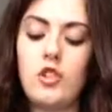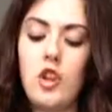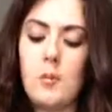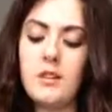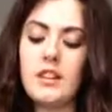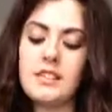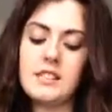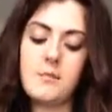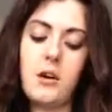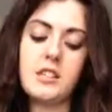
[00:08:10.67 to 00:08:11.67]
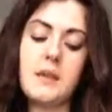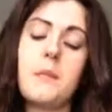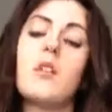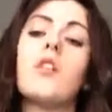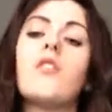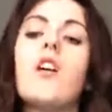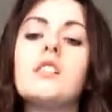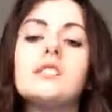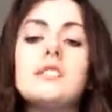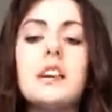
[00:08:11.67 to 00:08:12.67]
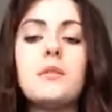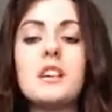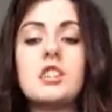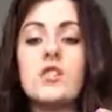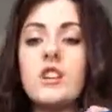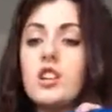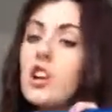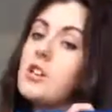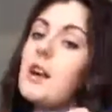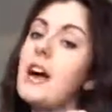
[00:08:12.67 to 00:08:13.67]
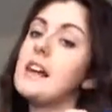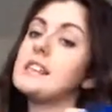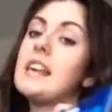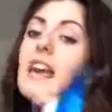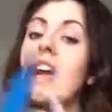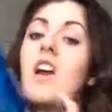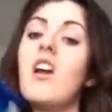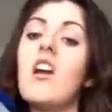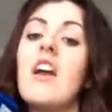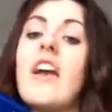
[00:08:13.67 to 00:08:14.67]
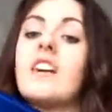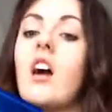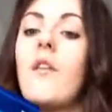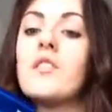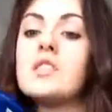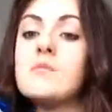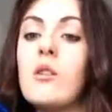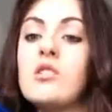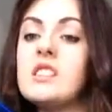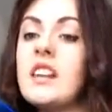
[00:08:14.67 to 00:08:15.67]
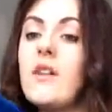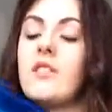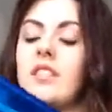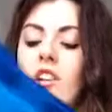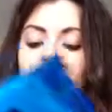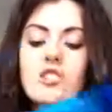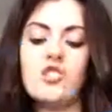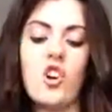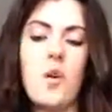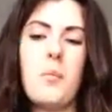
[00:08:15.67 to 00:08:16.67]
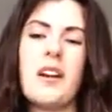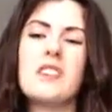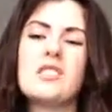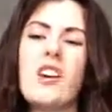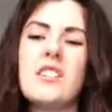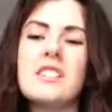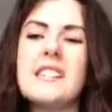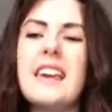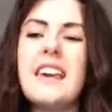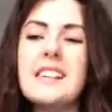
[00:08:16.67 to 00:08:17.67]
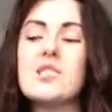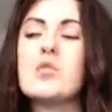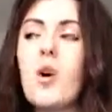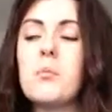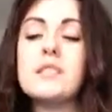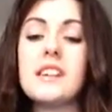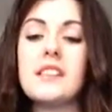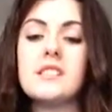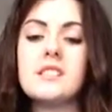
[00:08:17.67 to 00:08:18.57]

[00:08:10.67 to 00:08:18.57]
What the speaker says: No, but this past paper for ICT is actually really good, as it covers mostly everything you should know, but ICT is common sense.